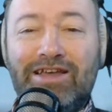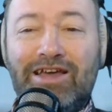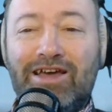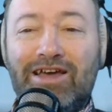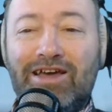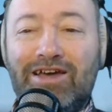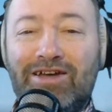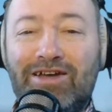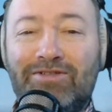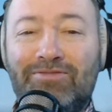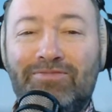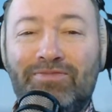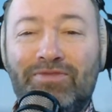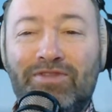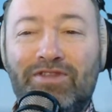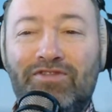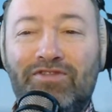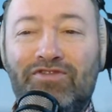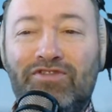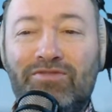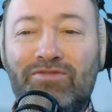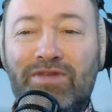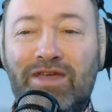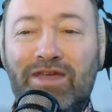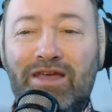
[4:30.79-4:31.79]
From
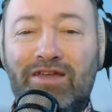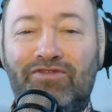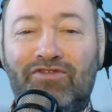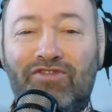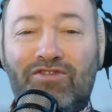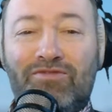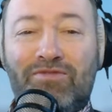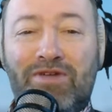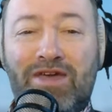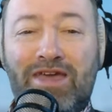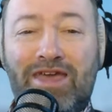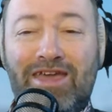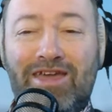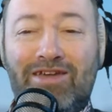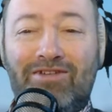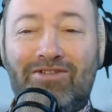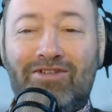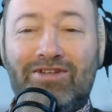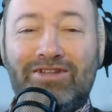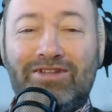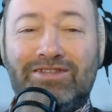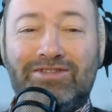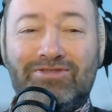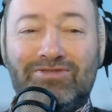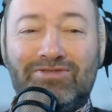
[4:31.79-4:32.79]
here
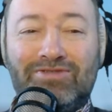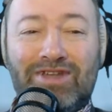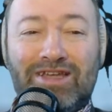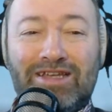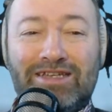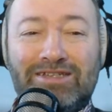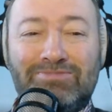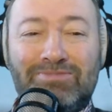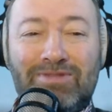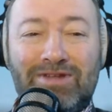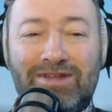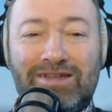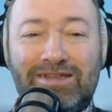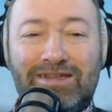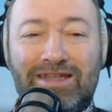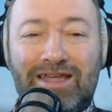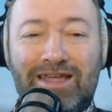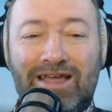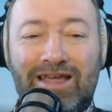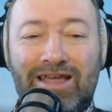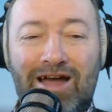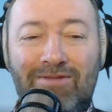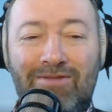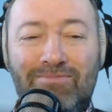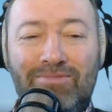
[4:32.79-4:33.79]
until next
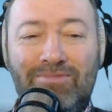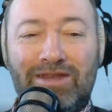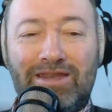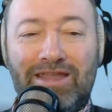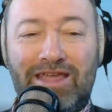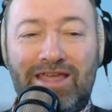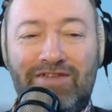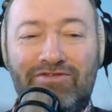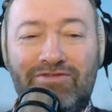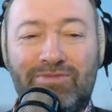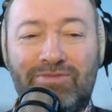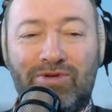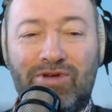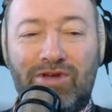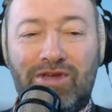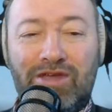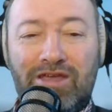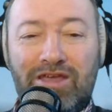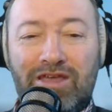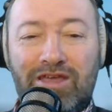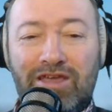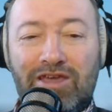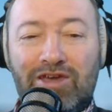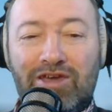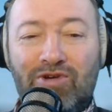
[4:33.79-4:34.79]
Monday. Unbelievable.
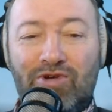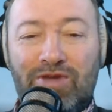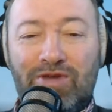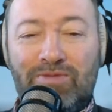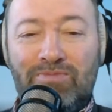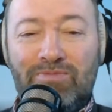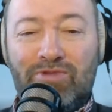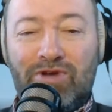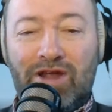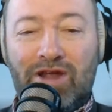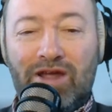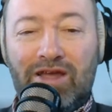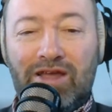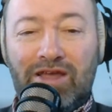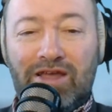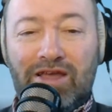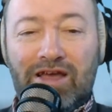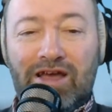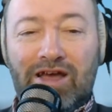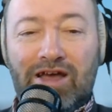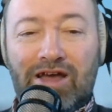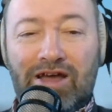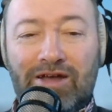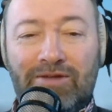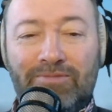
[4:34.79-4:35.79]
Coimbra,
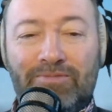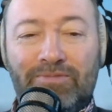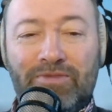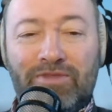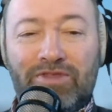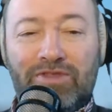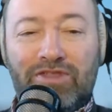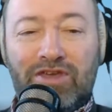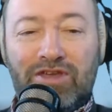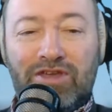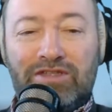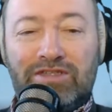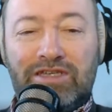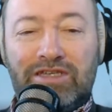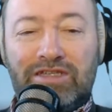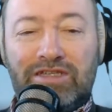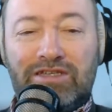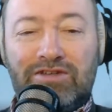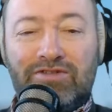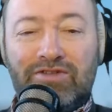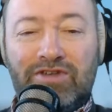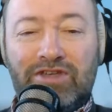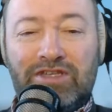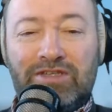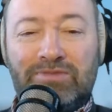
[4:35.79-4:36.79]
13
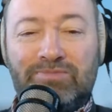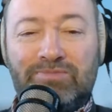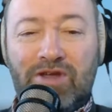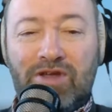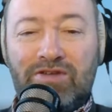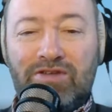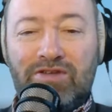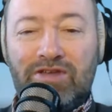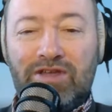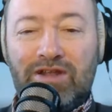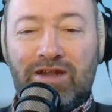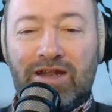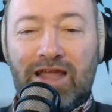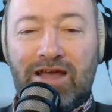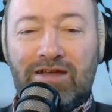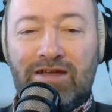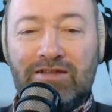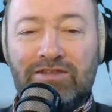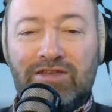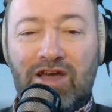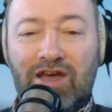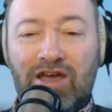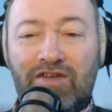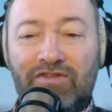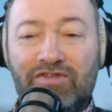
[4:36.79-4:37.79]
degrees, broken
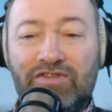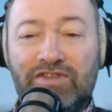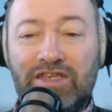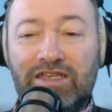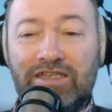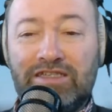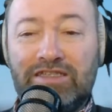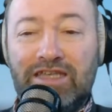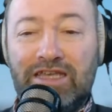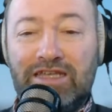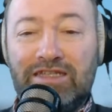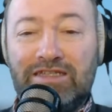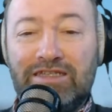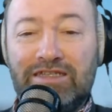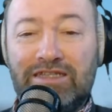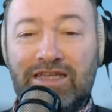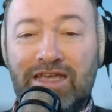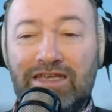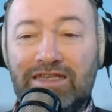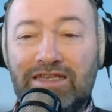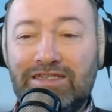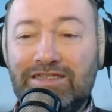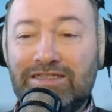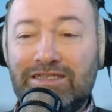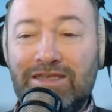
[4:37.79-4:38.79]
clouds, high of 16
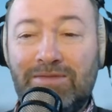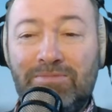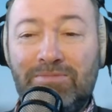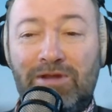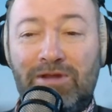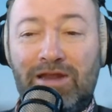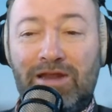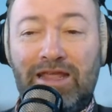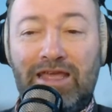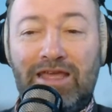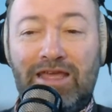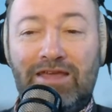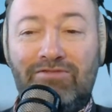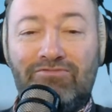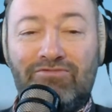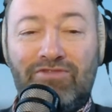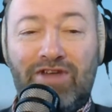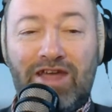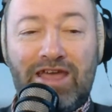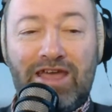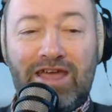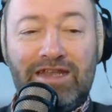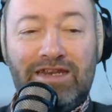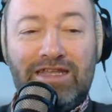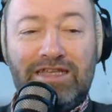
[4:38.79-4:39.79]
today. Similarly,
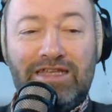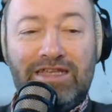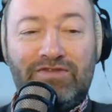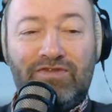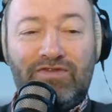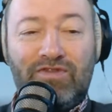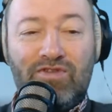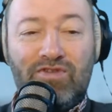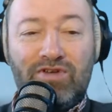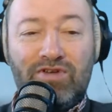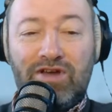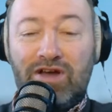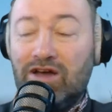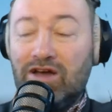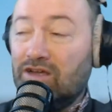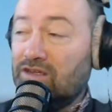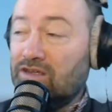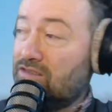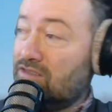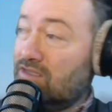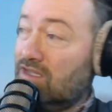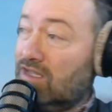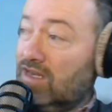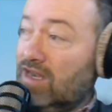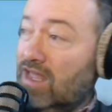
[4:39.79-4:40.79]
rain is
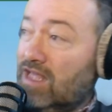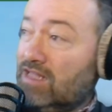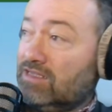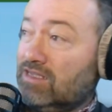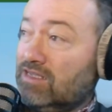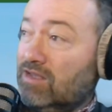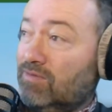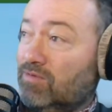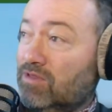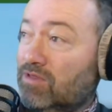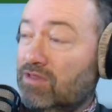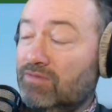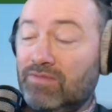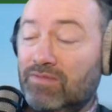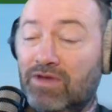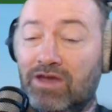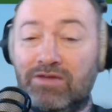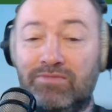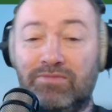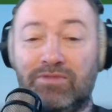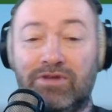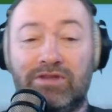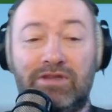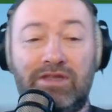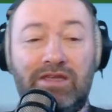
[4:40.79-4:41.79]
forecast. A let up at the
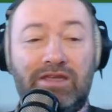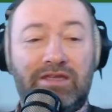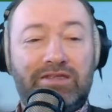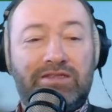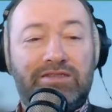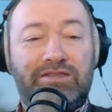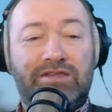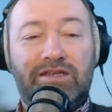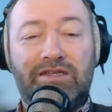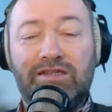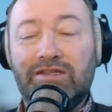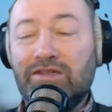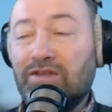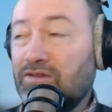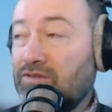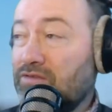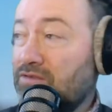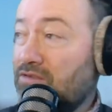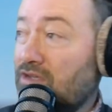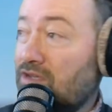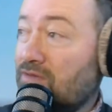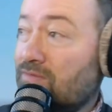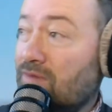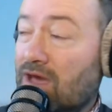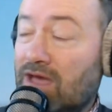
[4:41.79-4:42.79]
moment. It's not
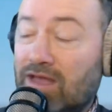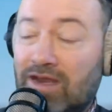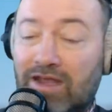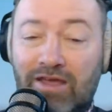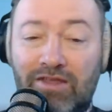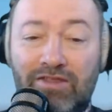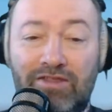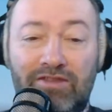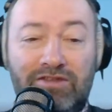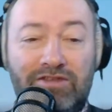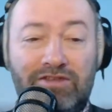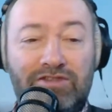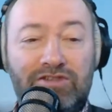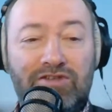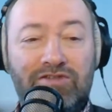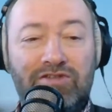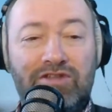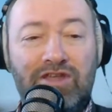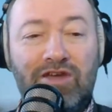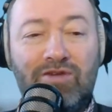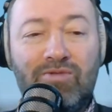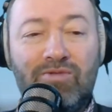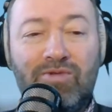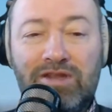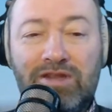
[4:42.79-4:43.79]
too bad out the
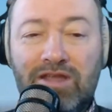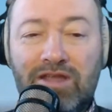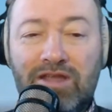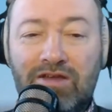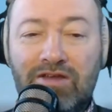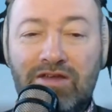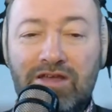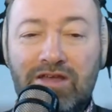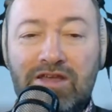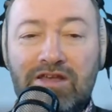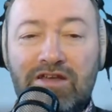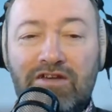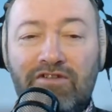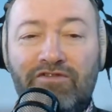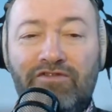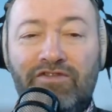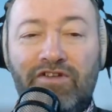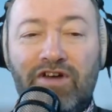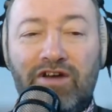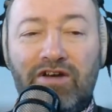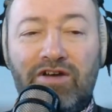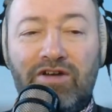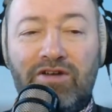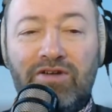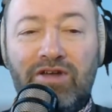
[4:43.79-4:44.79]
studio window.
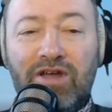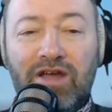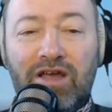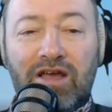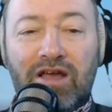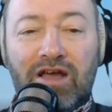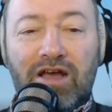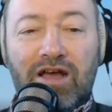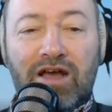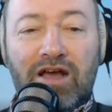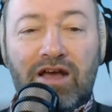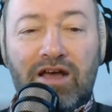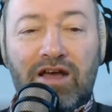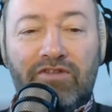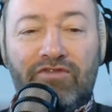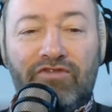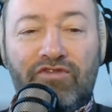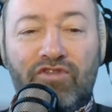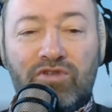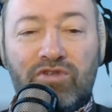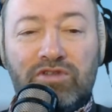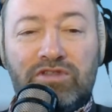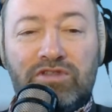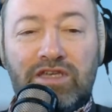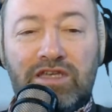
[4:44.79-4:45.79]
Faro,
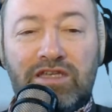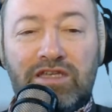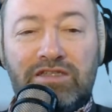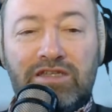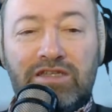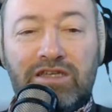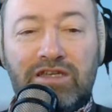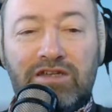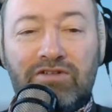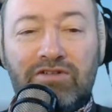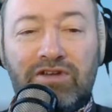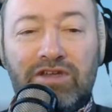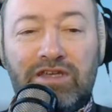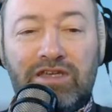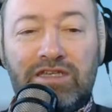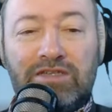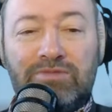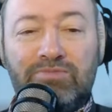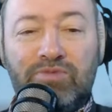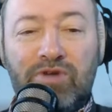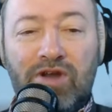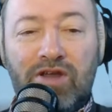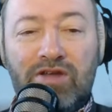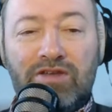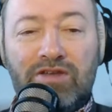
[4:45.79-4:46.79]
14 degrees,
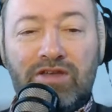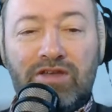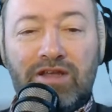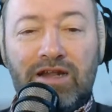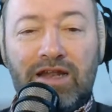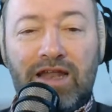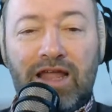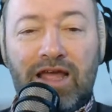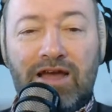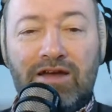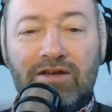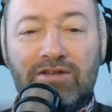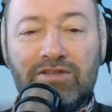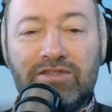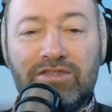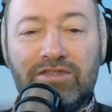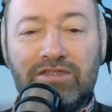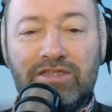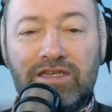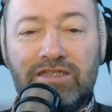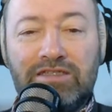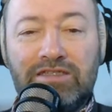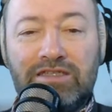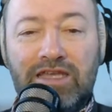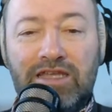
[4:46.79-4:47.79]
broken clouds,
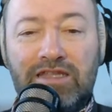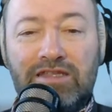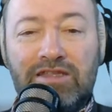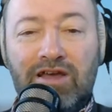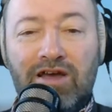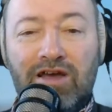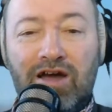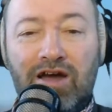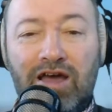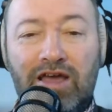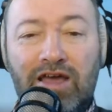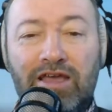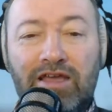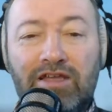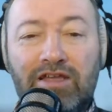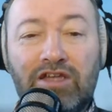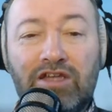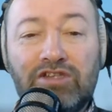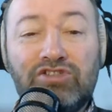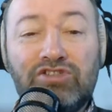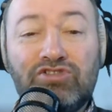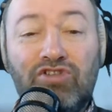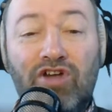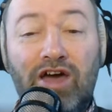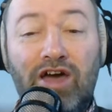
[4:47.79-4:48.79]
16 the high. A
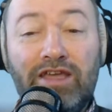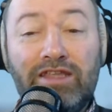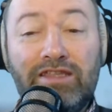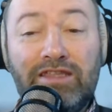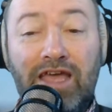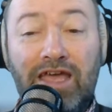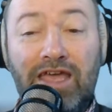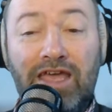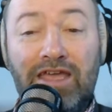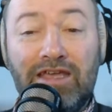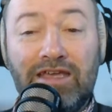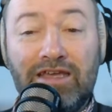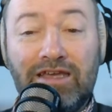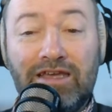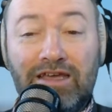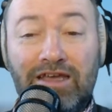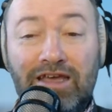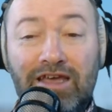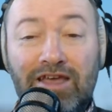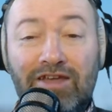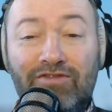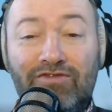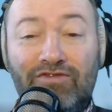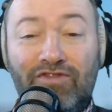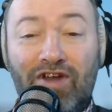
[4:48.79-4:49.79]
dry day
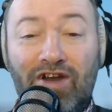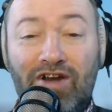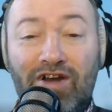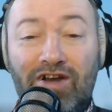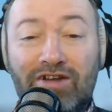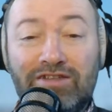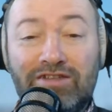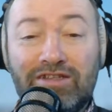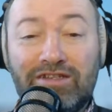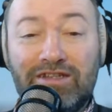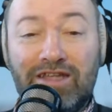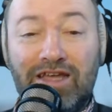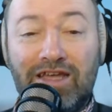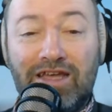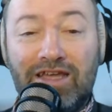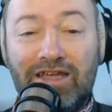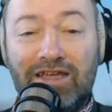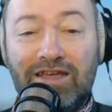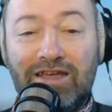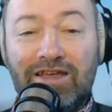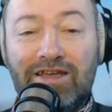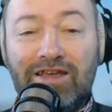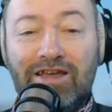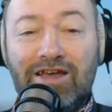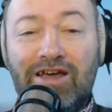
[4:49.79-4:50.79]
in Faro today.
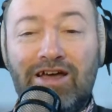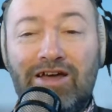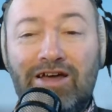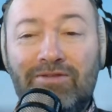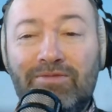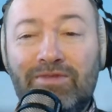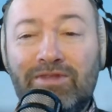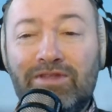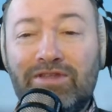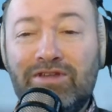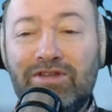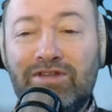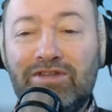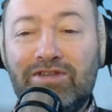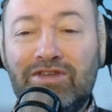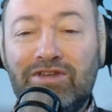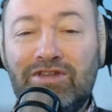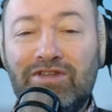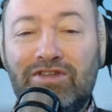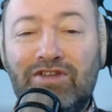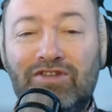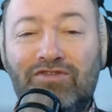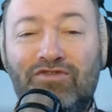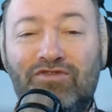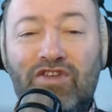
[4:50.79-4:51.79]

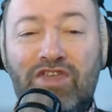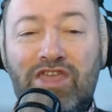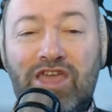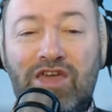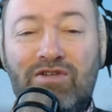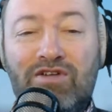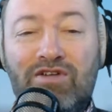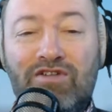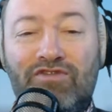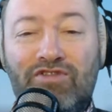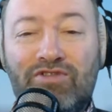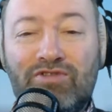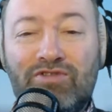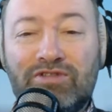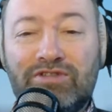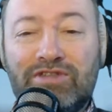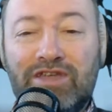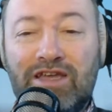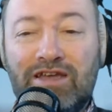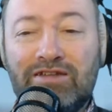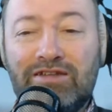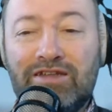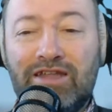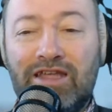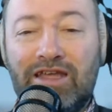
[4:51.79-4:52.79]
Good for you if you're
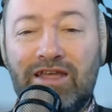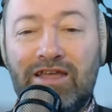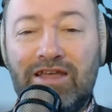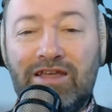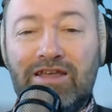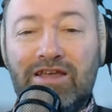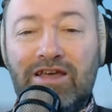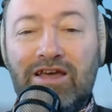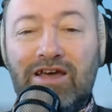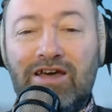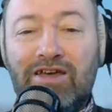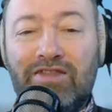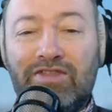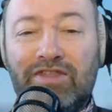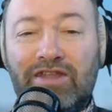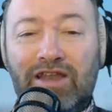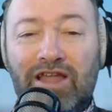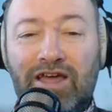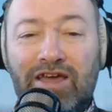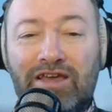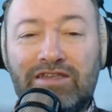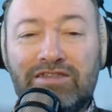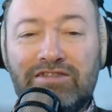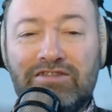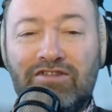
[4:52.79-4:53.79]
down there, the
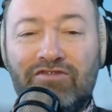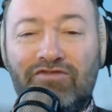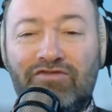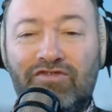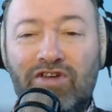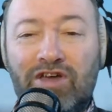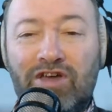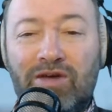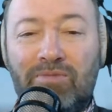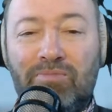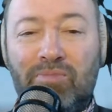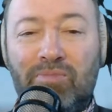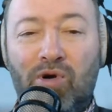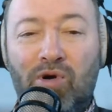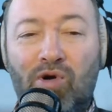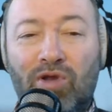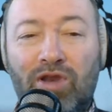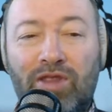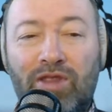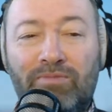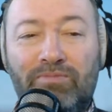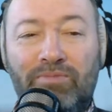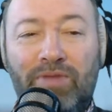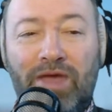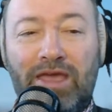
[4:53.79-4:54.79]
likes of
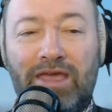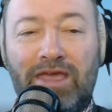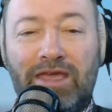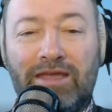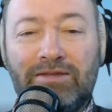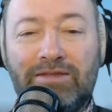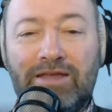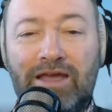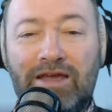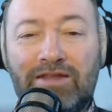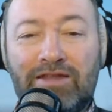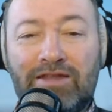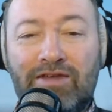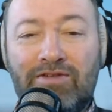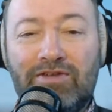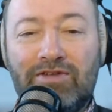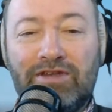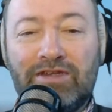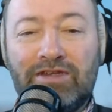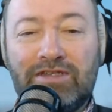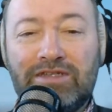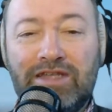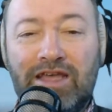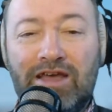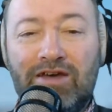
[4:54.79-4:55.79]
Paul and Peggy down there in
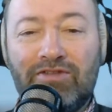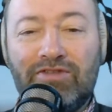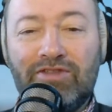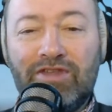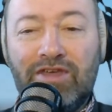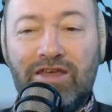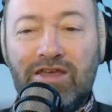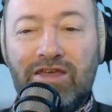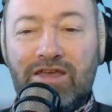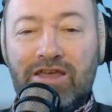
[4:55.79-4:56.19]
the south.